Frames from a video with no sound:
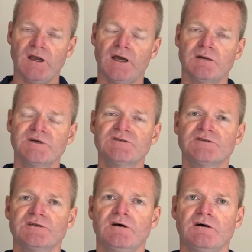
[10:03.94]
and I'm going to
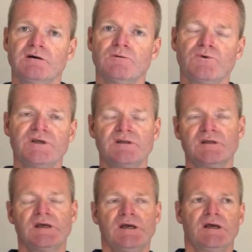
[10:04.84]
start with
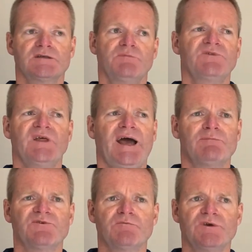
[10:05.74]
something that
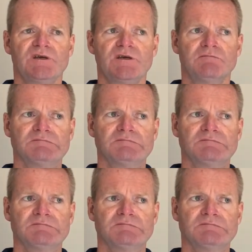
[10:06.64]
happened to me